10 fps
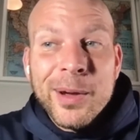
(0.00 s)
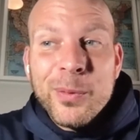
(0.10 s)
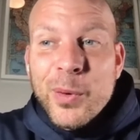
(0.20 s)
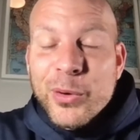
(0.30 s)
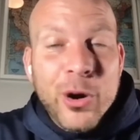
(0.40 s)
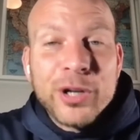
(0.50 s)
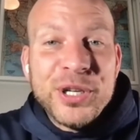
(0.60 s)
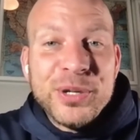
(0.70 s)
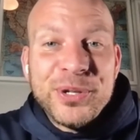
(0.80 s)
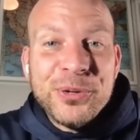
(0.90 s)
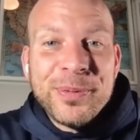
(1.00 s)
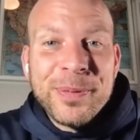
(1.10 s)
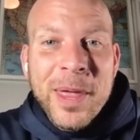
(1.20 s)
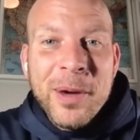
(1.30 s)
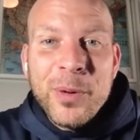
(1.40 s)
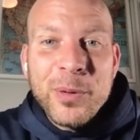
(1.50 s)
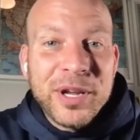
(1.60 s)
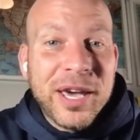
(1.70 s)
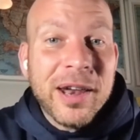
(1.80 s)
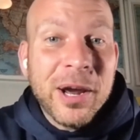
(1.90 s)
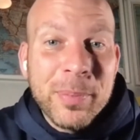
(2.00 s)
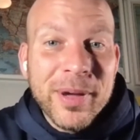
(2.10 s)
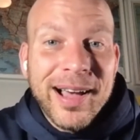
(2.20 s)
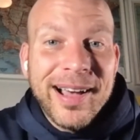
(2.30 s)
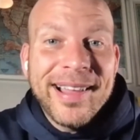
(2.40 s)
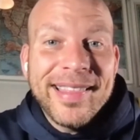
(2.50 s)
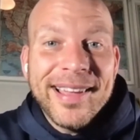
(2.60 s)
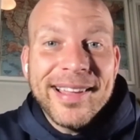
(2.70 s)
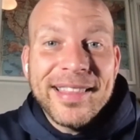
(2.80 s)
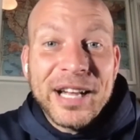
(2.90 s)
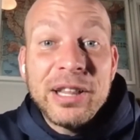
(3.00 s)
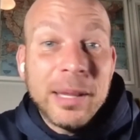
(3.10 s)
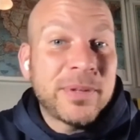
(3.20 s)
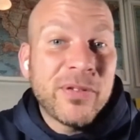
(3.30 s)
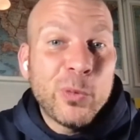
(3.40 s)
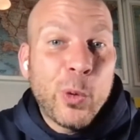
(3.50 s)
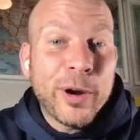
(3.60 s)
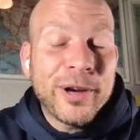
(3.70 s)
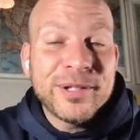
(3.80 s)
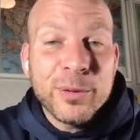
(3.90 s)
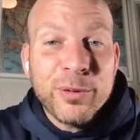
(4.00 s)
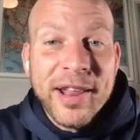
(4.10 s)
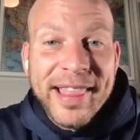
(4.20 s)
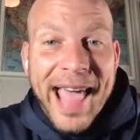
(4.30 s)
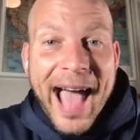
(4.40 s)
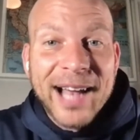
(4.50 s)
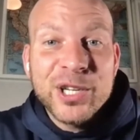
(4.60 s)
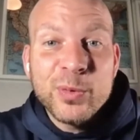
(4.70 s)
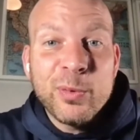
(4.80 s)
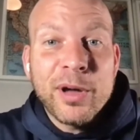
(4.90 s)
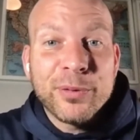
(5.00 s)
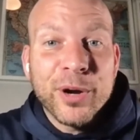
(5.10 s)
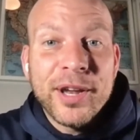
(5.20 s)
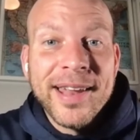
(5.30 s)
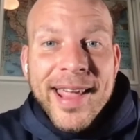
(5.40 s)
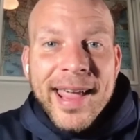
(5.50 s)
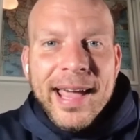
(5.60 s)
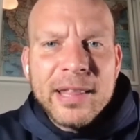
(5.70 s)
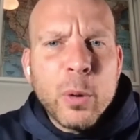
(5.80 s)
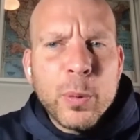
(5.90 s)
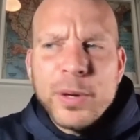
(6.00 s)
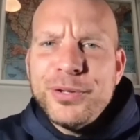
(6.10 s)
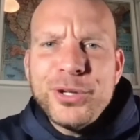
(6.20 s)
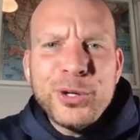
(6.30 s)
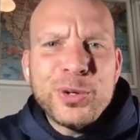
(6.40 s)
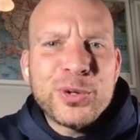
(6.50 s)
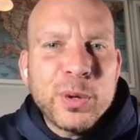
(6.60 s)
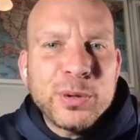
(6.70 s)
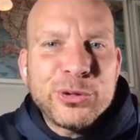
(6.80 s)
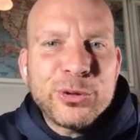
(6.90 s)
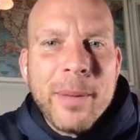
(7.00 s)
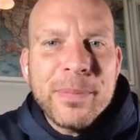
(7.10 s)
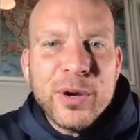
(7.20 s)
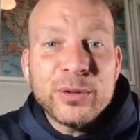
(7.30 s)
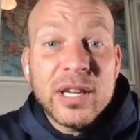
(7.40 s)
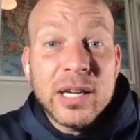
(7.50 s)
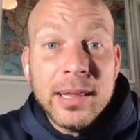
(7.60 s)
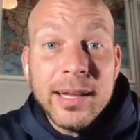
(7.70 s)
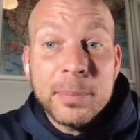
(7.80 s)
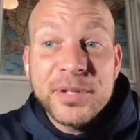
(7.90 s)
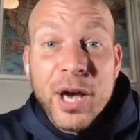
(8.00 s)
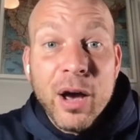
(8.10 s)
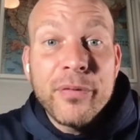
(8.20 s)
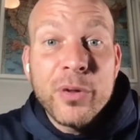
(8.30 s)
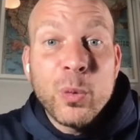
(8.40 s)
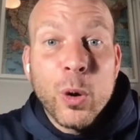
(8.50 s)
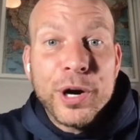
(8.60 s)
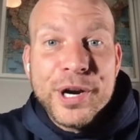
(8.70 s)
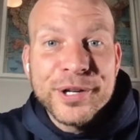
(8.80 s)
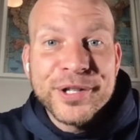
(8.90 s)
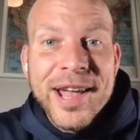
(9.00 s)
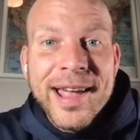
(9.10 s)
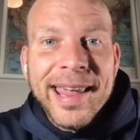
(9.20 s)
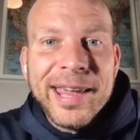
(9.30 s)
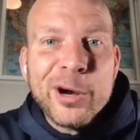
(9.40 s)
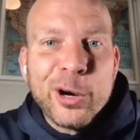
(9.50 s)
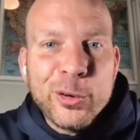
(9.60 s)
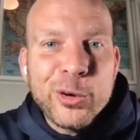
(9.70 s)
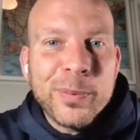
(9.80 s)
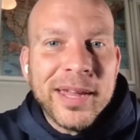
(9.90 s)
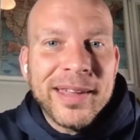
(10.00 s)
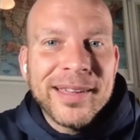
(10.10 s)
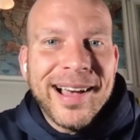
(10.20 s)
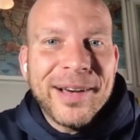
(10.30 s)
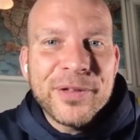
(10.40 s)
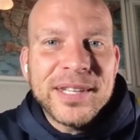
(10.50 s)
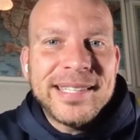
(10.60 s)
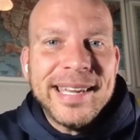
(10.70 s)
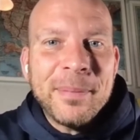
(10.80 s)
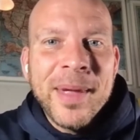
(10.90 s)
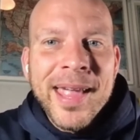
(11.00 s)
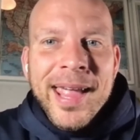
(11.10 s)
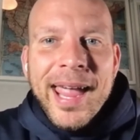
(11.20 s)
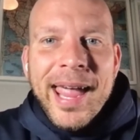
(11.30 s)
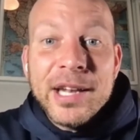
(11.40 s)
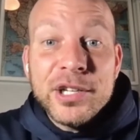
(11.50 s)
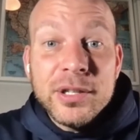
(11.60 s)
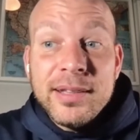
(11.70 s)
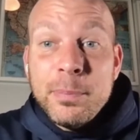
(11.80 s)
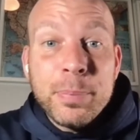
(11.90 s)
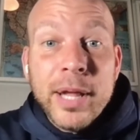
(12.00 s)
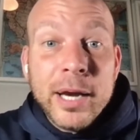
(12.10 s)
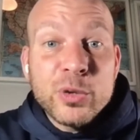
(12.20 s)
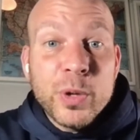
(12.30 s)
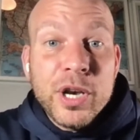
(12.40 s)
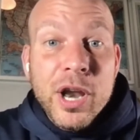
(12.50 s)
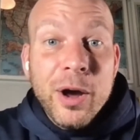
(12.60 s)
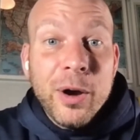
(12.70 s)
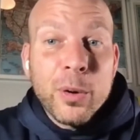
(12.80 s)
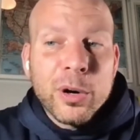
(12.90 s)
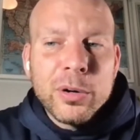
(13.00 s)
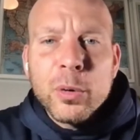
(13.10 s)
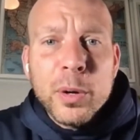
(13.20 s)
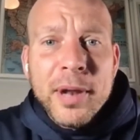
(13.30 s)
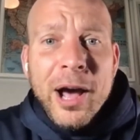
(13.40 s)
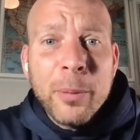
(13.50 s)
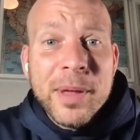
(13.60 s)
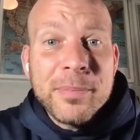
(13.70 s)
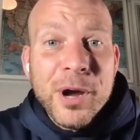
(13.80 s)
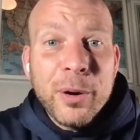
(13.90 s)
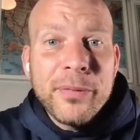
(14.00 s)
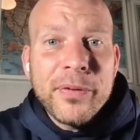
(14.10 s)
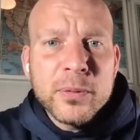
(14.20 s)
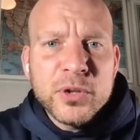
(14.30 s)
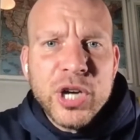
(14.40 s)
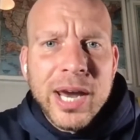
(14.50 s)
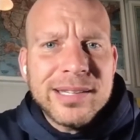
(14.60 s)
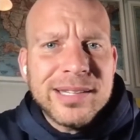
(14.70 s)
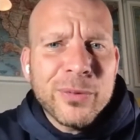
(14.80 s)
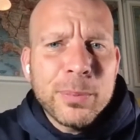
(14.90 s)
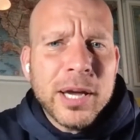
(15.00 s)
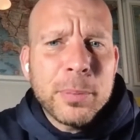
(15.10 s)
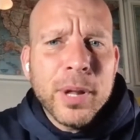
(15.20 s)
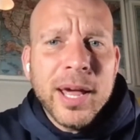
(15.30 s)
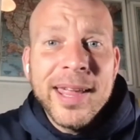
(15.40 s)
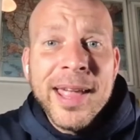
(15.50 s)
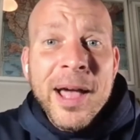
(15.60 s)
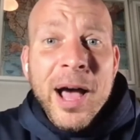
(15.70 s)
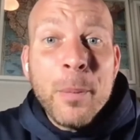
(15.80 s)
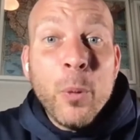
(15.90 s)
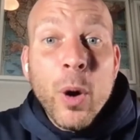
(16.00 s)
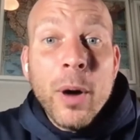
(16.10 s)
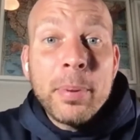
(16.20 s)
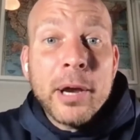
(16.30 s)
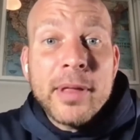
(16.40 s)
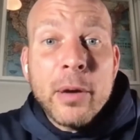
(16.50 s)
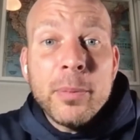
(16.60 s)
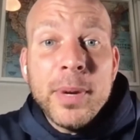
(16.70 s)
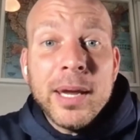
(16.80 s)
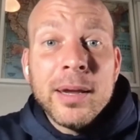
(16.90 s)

We would go on YouTube, we would cut up the clips of the Warriors that were running the action we want to run. And what we would do is we would drop those clips of the Warriors in our group me for the team. And players would know, or we would help them know if it was changing from play to play, what player they would be.